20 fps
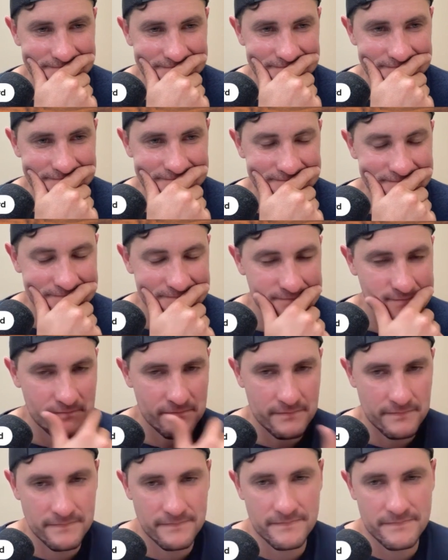
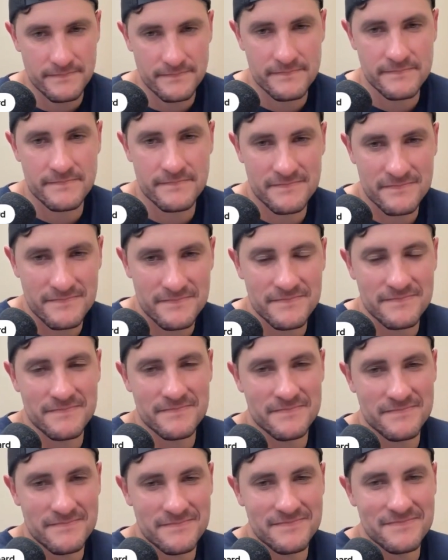
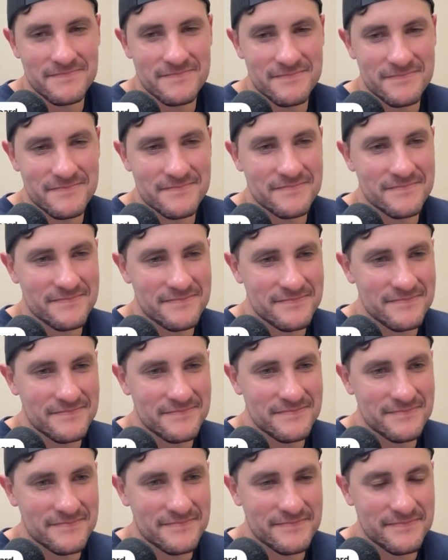
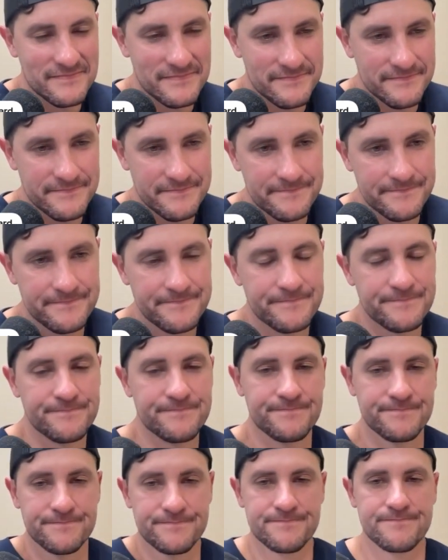
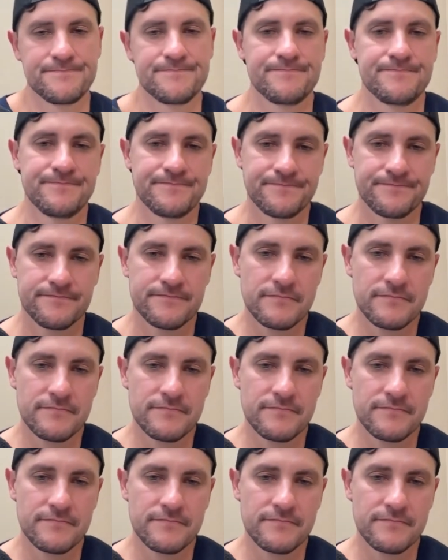This person isn't speaking.